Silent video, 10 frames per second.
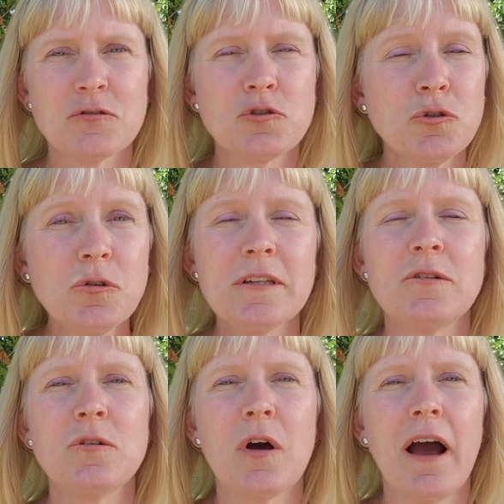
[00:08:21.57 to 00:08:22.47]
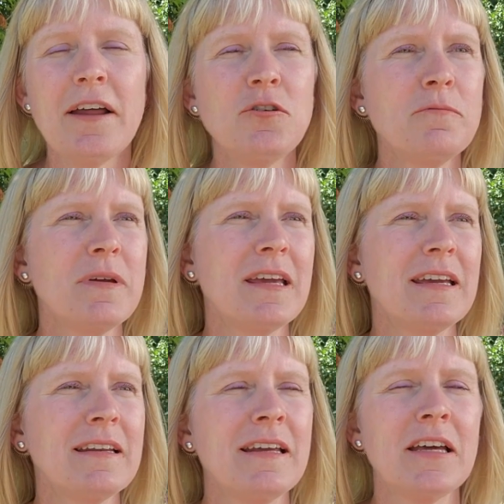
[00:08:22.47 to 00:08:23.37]
truly, I don't
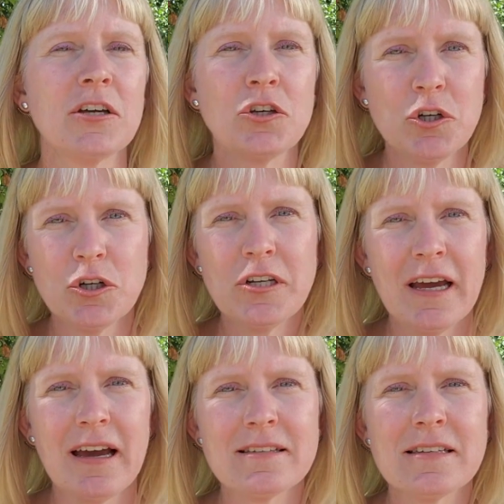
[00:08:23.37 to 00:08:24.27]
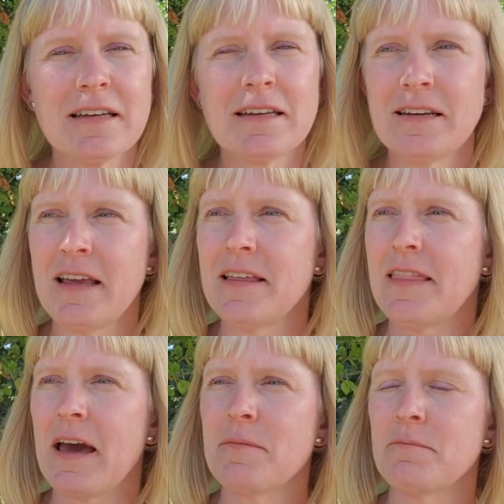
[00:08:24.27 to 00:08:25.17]
mean good as in
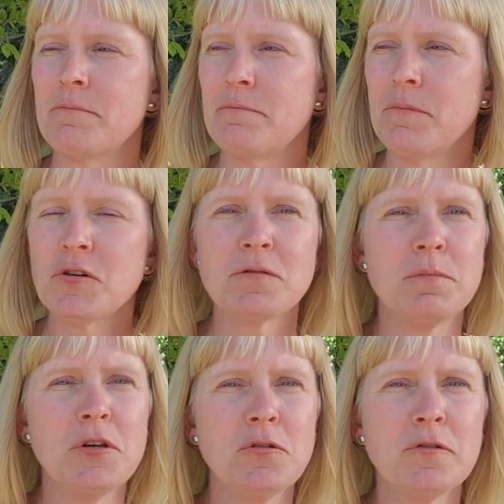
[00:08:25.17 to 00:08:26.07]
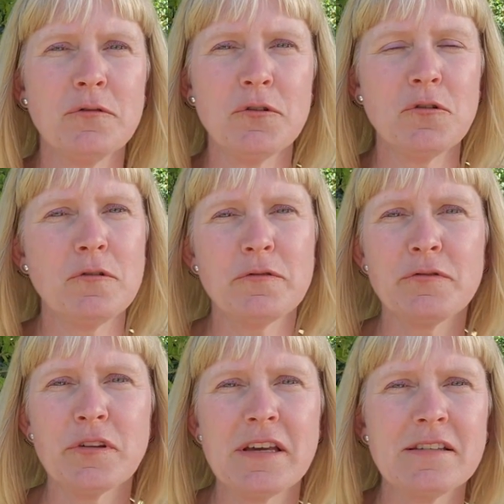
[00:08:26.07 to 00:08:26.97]
that most beautiful
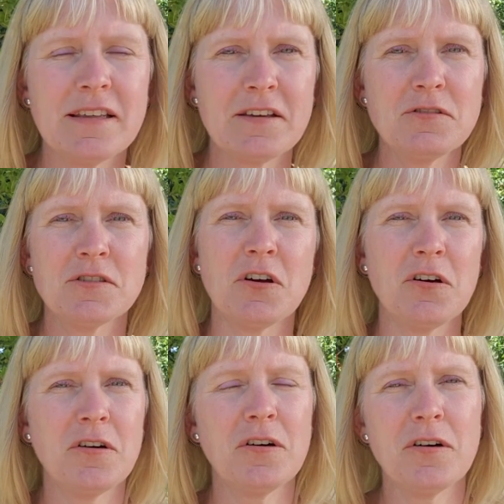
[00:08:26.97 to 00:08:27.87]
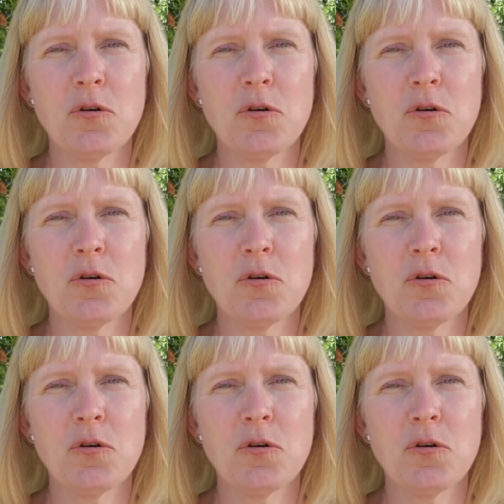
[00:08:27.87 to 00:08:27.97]
fleece that you saw,